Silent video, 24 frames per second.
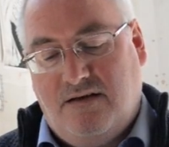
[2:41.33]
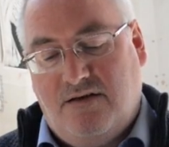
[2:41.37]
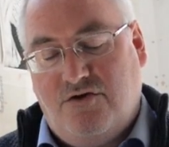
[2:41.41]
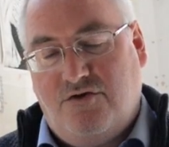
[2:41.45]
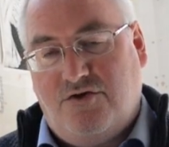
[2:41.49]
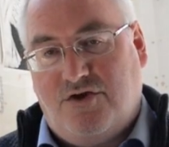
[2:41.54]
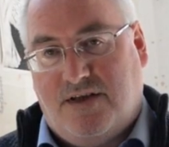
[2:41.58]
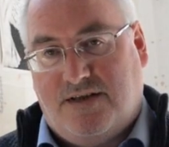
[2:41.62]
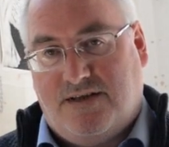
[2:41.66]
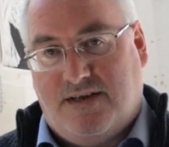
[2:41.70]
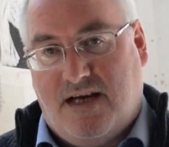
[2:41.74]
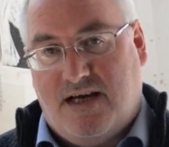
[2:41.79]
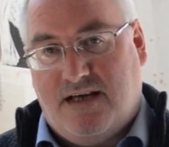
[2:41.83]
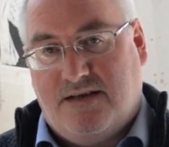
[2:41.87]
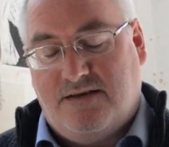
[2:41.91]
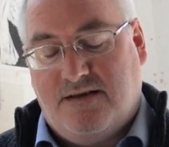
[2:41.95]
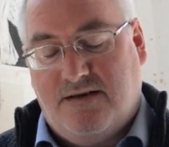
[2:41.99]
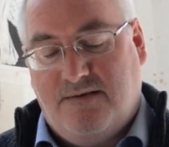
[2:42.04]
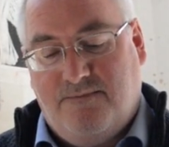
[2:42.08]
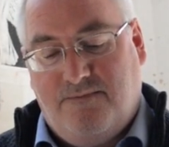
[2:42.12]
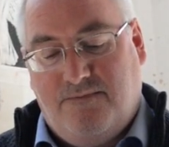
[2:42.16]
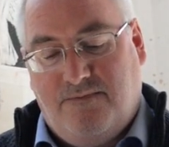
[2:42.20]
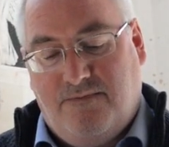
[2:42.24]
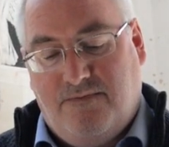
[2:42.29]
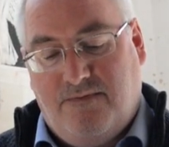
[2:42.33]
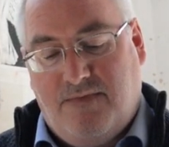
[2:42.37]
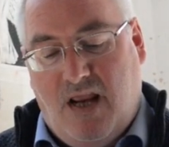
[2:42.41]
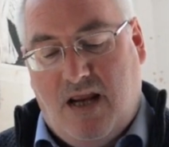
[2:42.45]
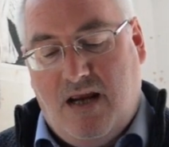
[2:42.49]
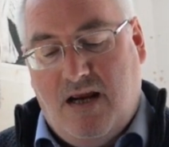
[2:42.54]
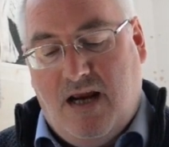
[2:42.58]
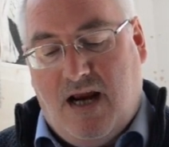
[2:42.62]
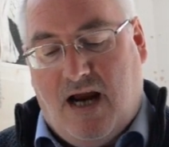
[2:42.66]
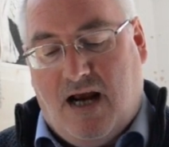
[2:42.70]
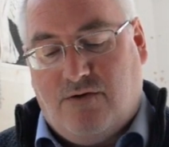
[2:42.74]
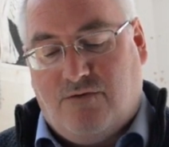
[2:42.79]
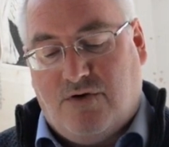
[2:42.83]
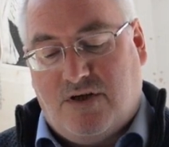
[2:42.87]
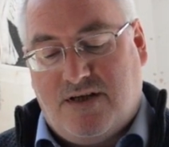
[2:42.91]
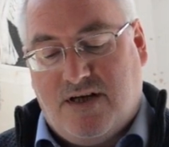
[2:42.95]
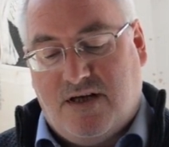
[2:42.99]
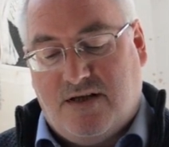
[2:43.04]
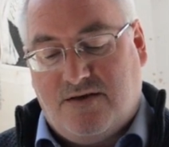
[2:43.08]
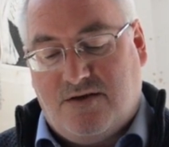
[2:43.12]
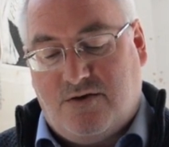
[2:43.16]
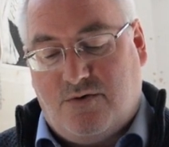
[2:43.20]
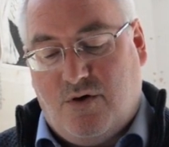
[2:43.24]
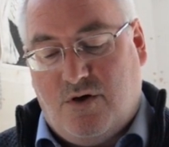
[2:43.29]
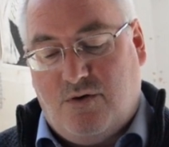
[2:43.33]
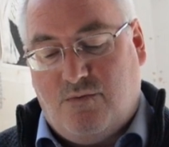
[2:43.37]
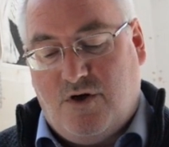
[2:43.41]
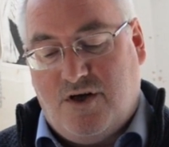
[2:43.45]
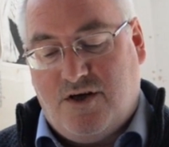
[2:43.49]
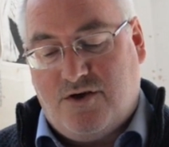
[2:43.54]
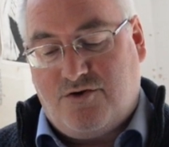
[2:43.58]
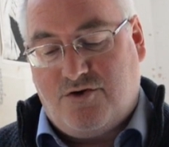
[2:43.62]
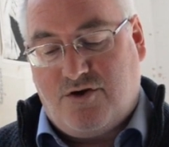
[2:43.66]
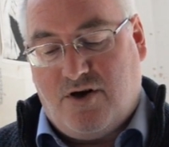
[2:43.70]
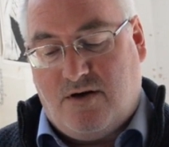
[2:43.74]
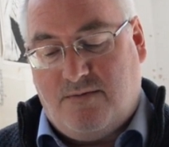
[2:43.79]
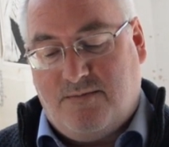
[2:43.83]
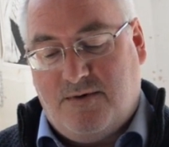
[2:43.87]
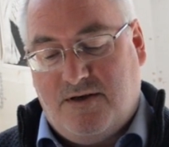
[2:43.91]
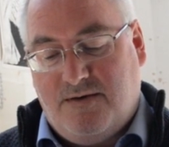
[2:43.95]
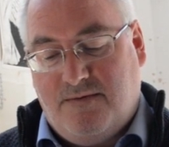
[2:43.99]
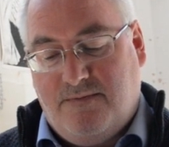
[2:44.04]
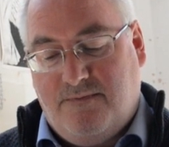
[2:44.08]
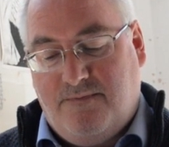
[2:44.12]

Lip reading: she says, and returns to her workshop.